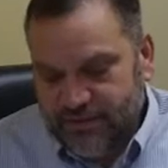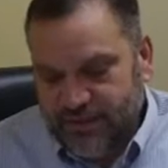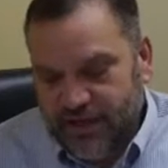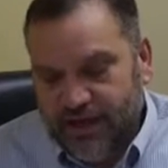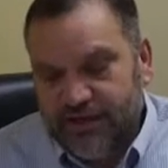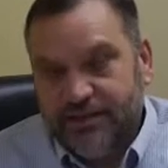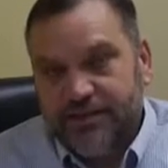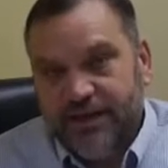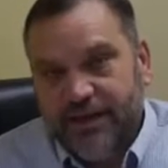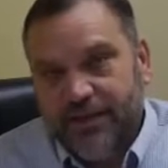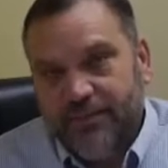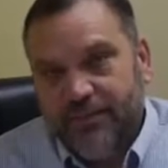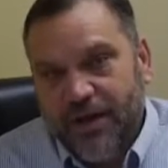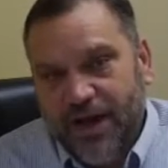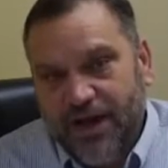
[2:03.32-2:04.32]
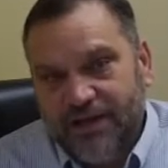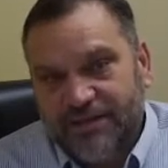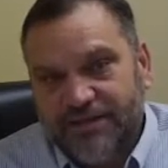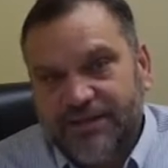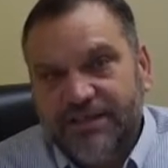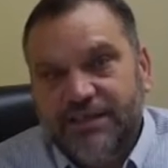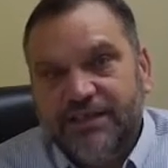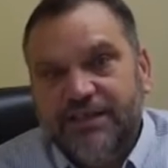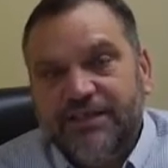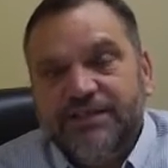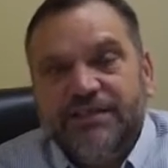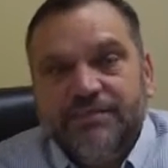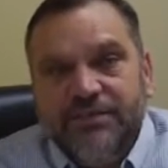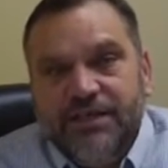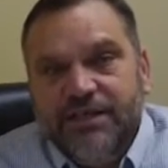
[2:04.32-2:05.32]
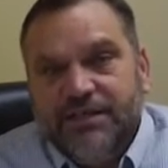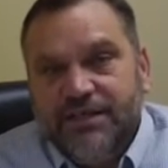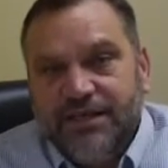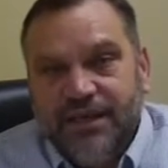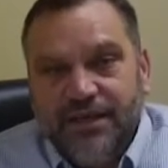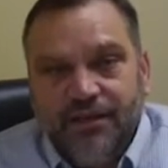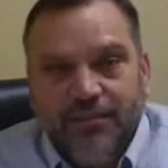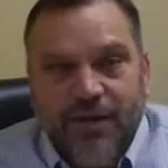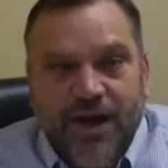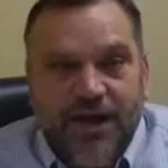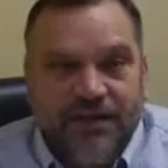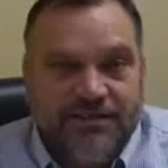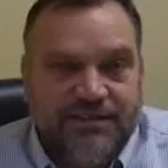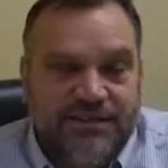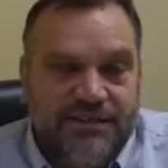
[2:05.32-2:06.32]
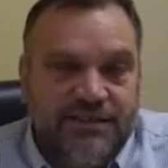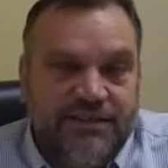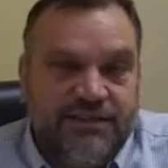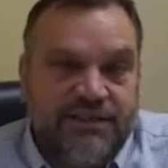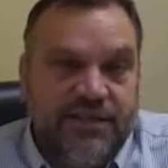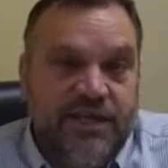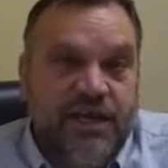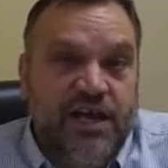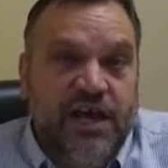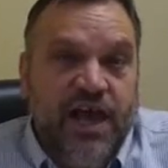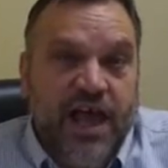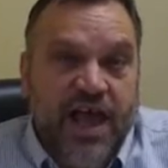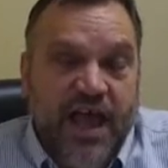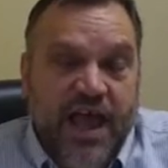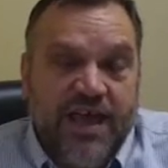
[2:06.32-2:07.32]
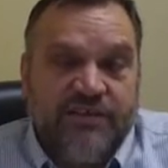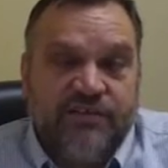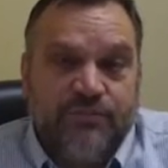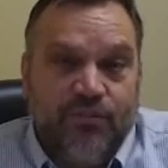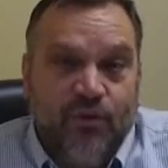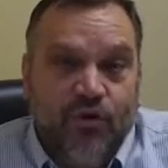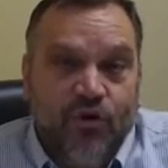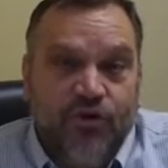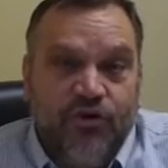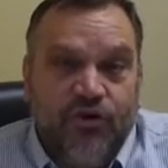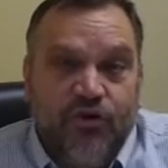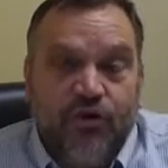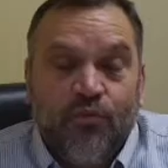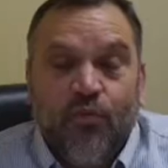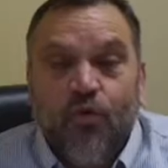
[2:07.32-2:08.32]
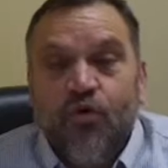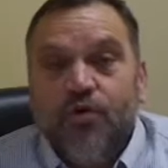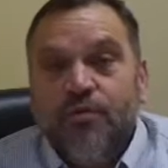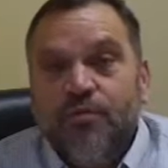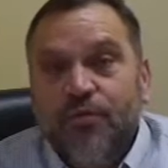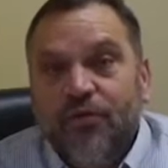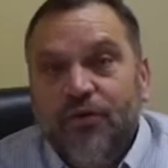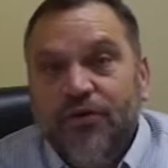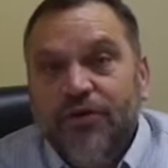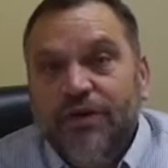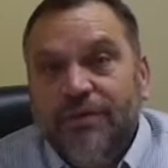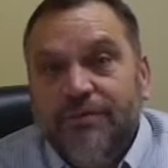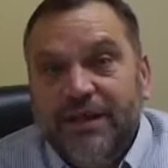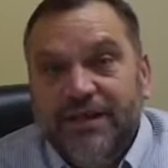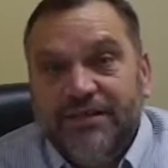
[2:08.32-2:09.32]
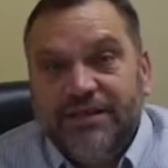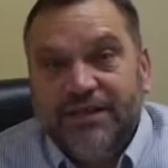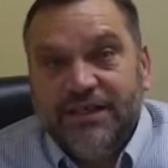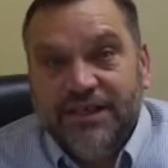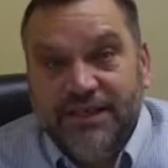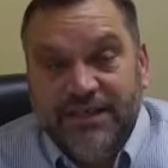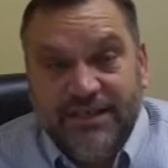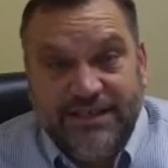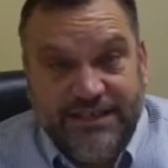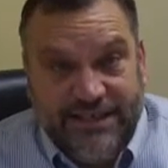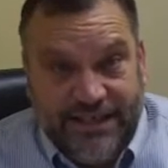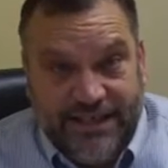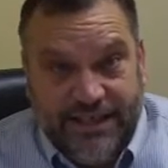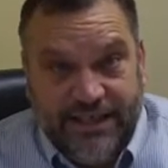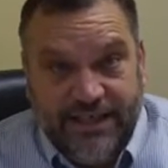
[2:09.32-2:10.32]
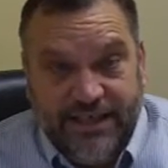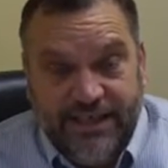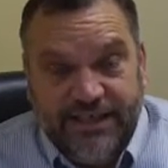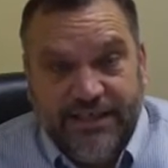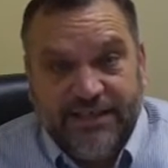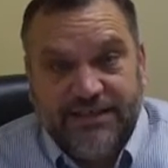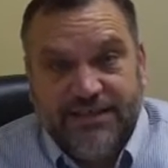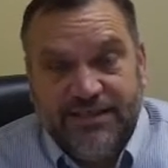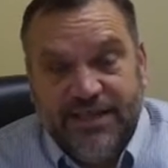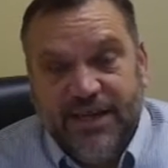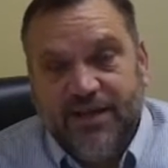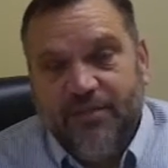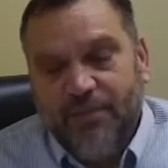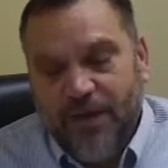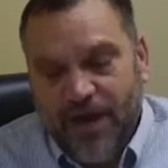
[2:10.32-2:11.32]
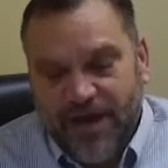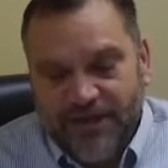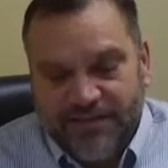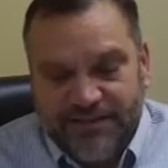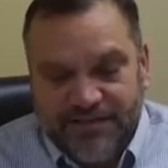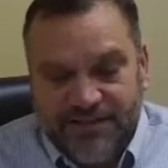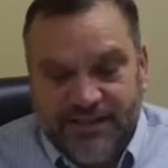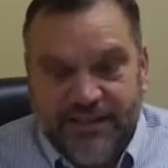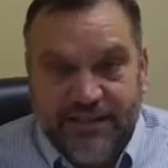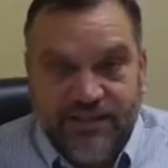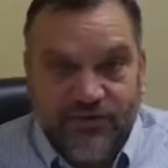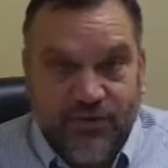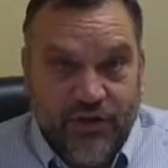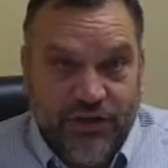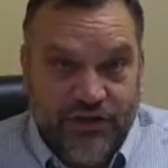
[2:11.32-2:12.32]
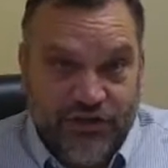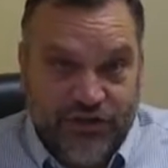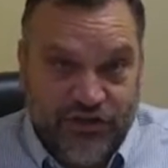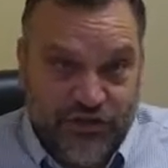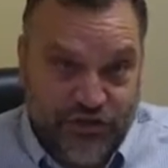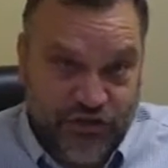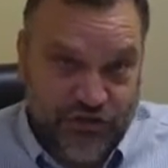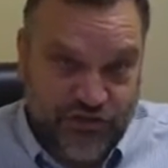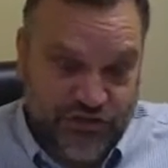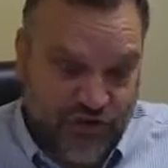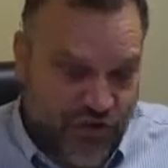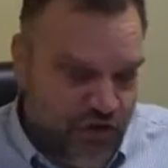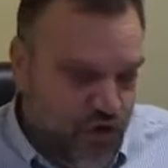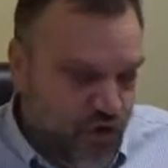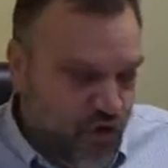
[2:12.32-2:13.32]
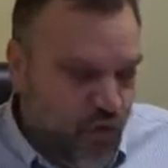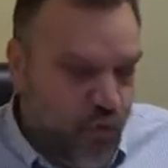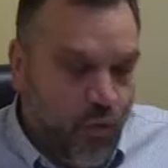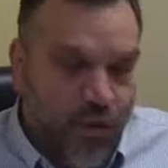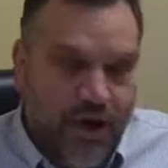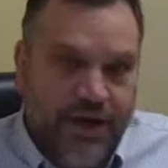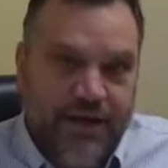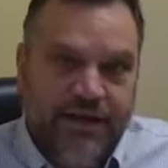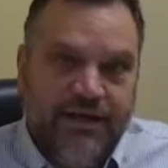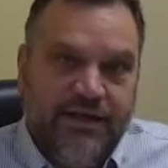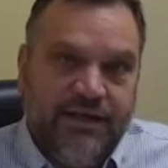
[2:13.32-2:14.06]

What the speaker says: the title policy, and to me the title policy is as important or more important than basically the deed, because the title policy is what ensures what